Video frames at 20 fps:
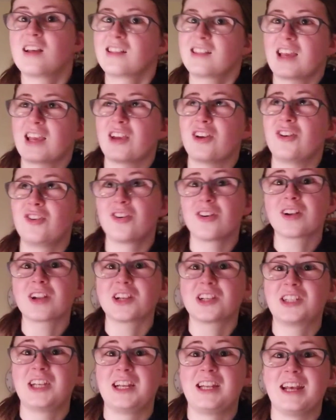Thank
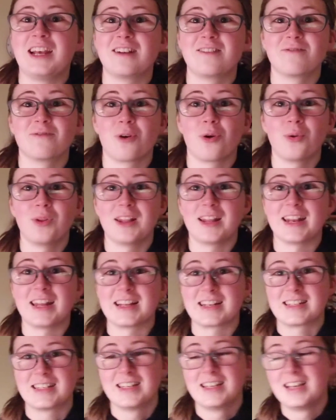goodness she didn't roll in
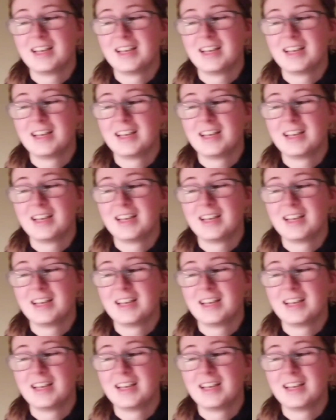it.